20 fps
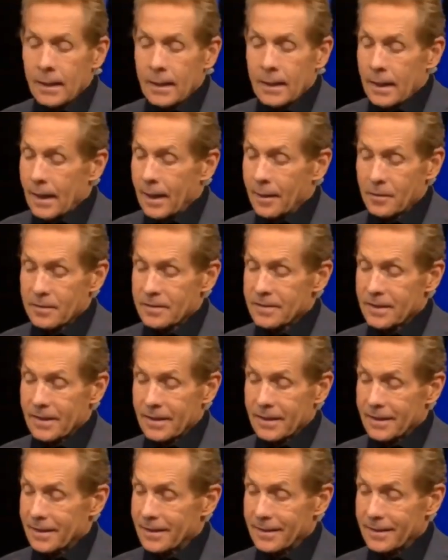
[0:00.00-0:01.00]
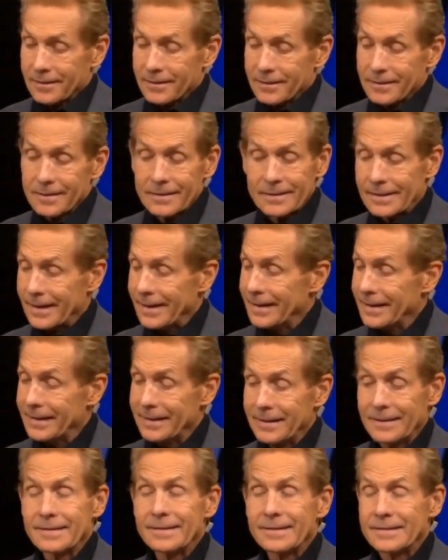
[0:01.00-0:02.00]
I'm going to say it again. This guy
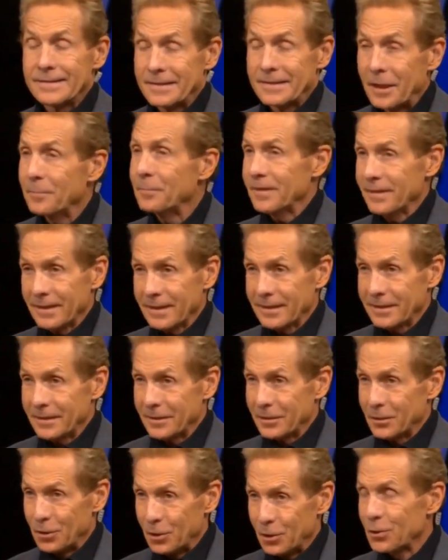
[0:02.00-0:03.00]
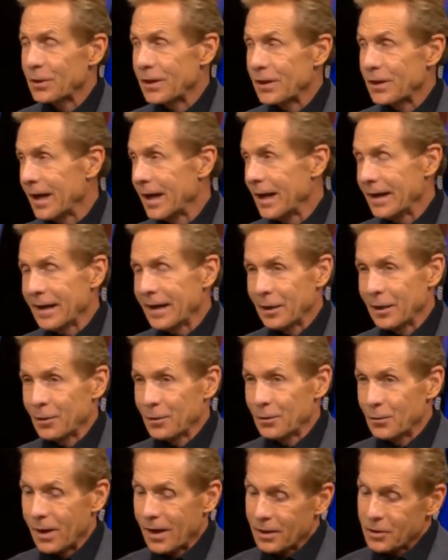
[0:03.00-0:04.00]
is something. Your guy,
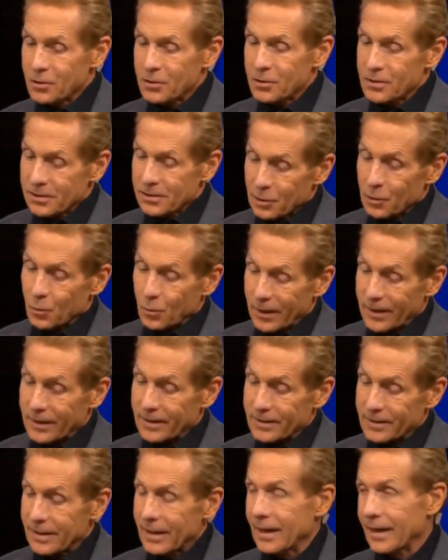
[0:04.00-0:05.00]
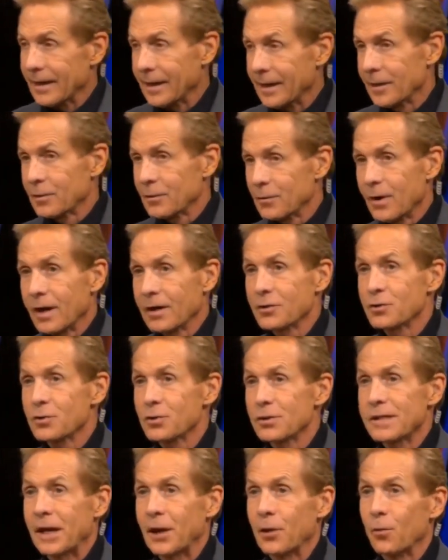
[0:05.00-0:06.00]
Aaron Rodgers, Lil Wayne's guy, Aaron
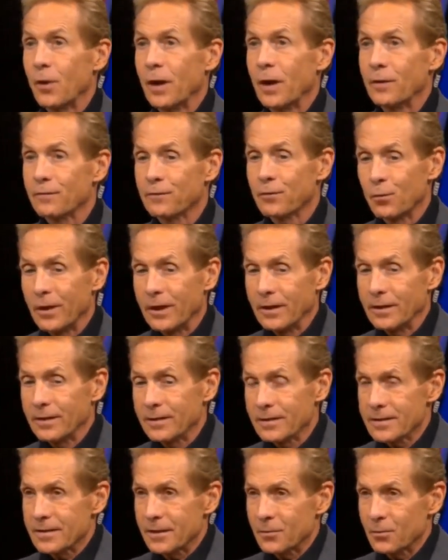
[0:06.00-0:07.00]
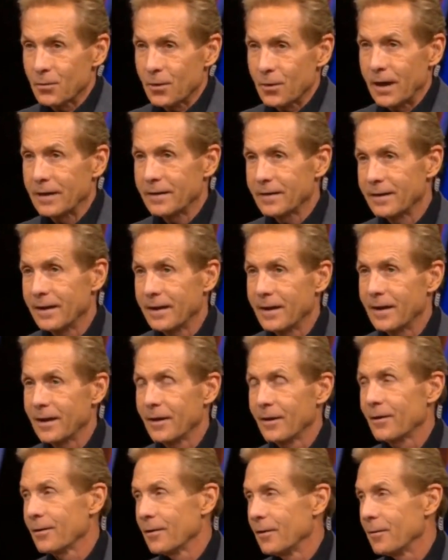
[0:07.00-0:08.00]
Rodgers. Can't wait for Wayne to sit right
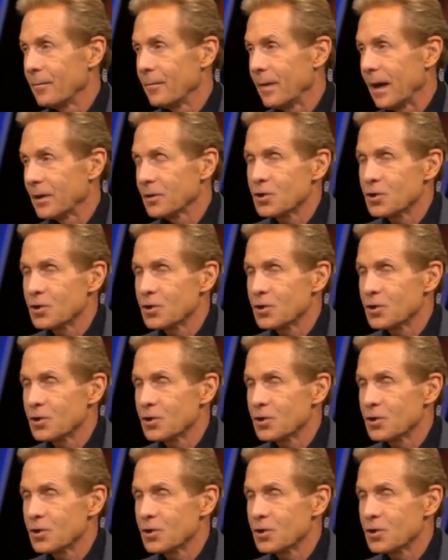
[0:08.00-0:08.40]
there in about